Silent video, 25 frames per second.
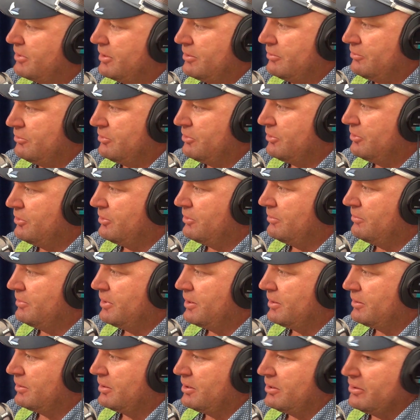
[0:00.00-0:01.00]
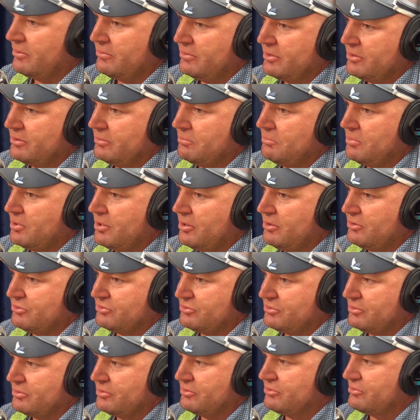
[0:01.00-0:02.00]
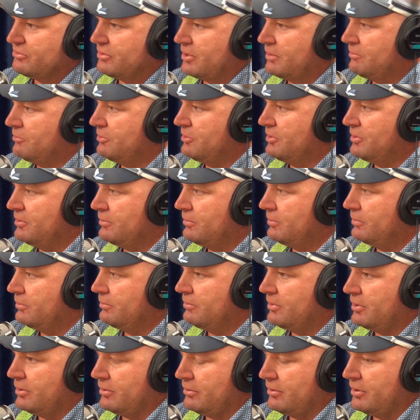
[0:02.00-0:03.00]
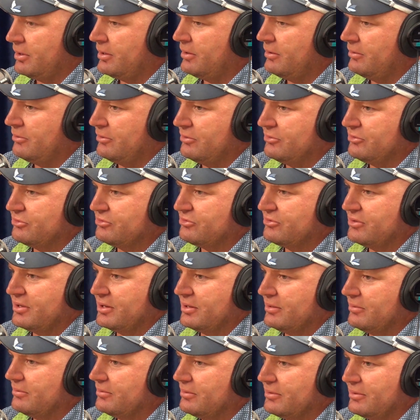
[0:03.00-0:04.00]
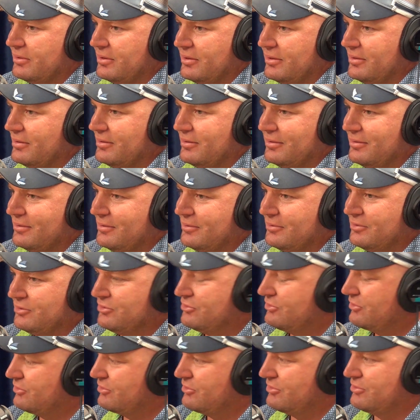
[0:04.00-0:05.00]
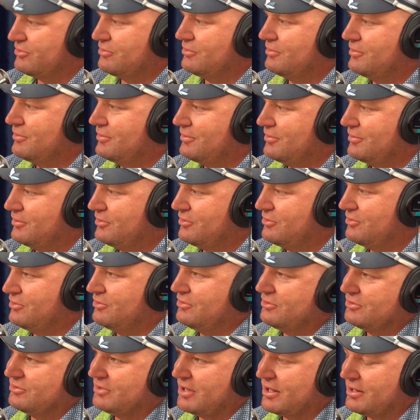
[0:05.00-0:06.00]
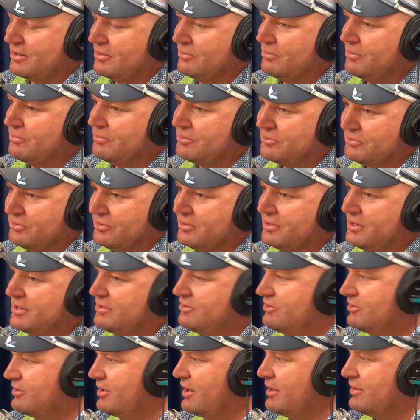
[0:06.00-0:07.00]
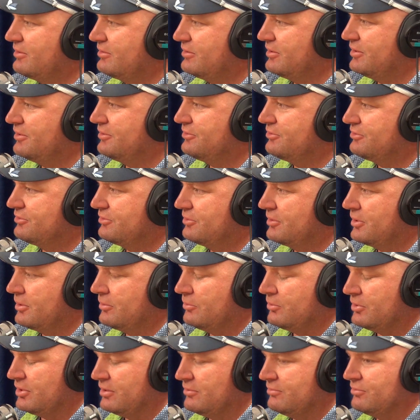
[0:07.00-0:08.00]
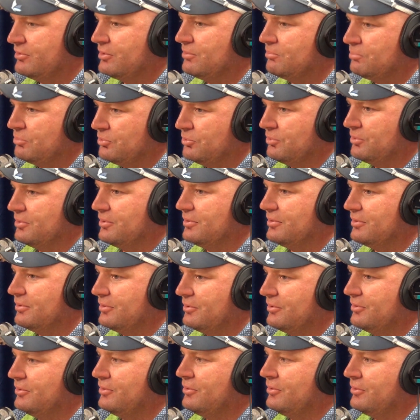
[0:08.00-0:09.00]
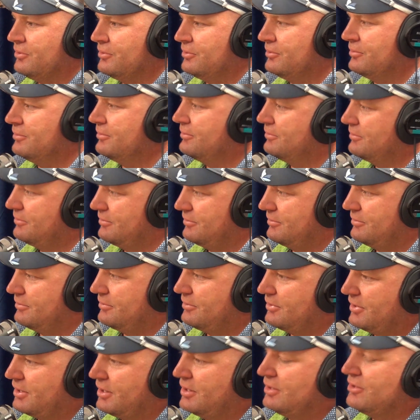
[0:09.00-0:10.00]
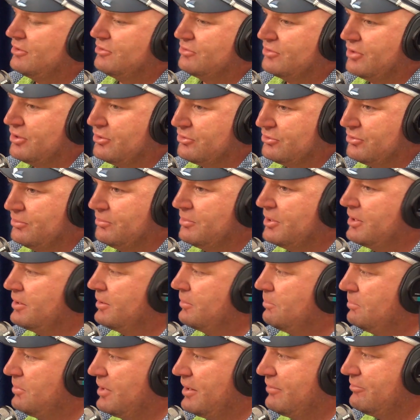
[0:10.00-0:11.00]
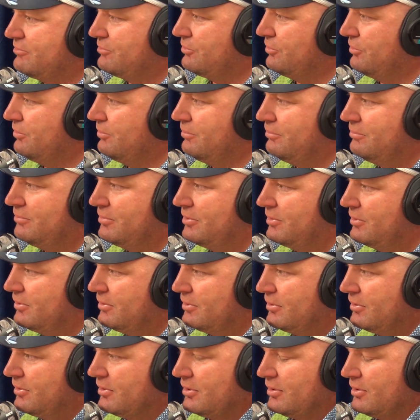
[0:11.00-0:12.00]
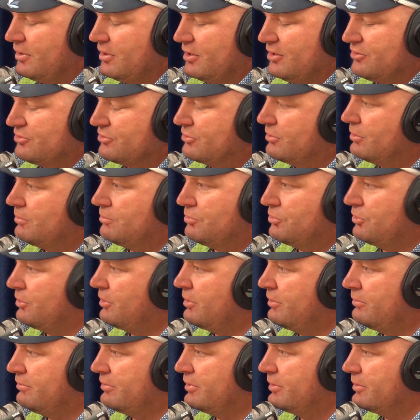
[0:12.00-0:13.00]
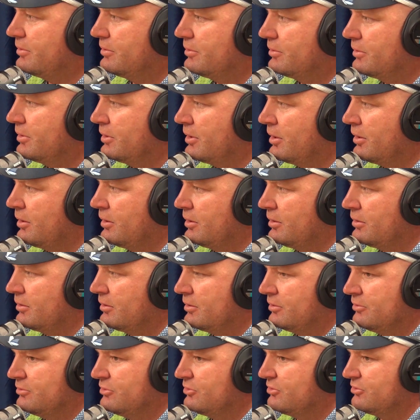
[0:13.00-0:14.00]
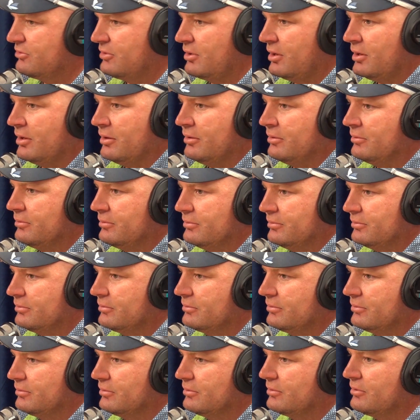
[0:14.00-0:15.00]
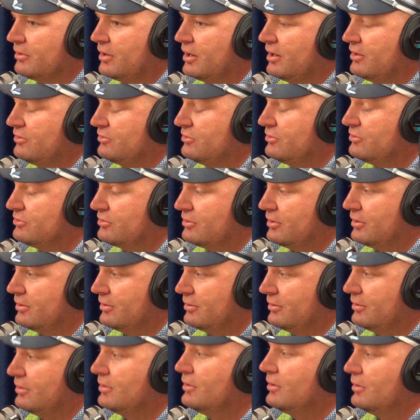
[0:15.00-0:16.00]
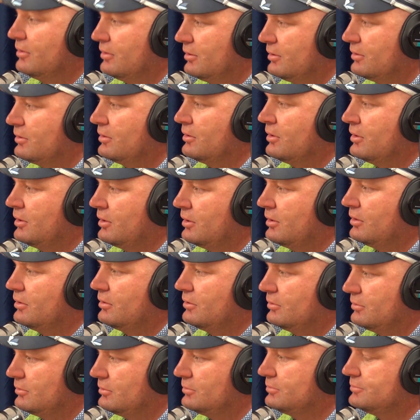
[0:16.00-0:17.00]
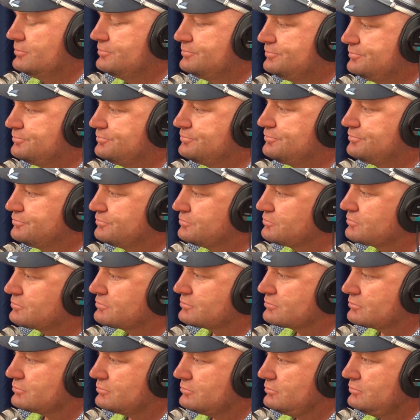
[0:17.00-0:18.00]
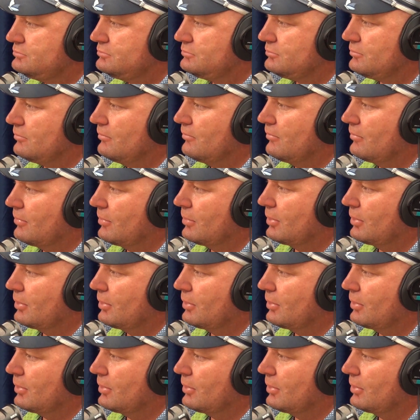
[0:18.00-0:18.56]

around the world about, I read your posts and it's unbelievable and rah, and I just think this is exactly what we're trying to educate kids. Whatever you put on any social media platform, it's not private. It can just go crazy. Anywhere and everywhere. Yeah, that's. I mean, I